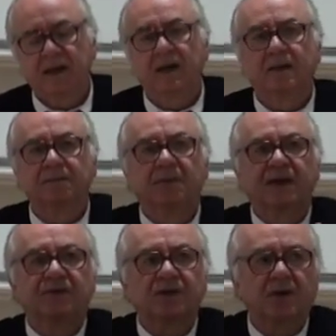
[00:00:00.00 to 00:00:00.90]
Um,
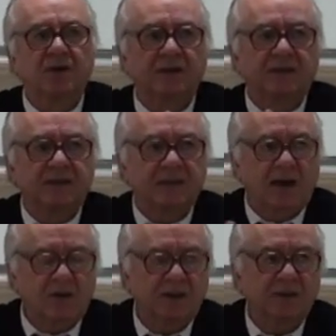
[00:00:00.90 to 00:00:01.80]
believe it or not, these
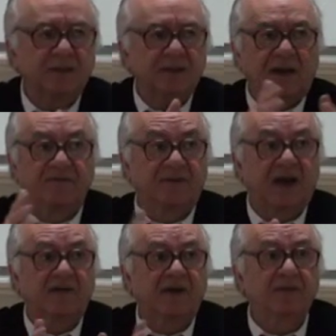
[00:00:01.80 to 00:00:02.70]
dichotomies are
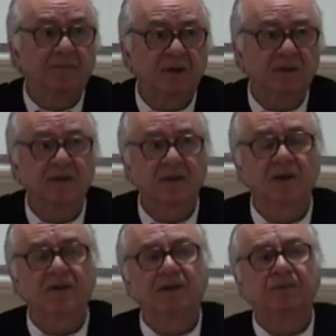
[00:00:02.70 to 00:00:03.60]
very, very important
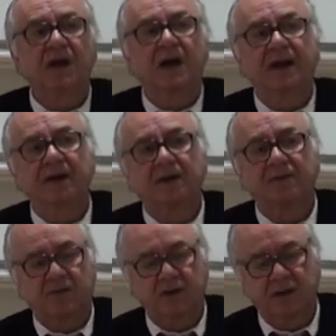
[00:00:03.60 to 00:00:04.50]
now that we are heading
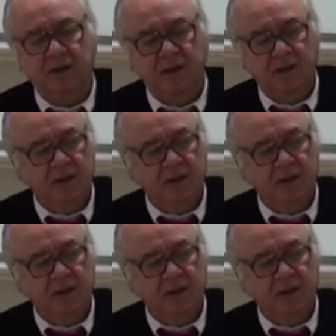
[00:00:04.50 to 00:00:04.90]
for the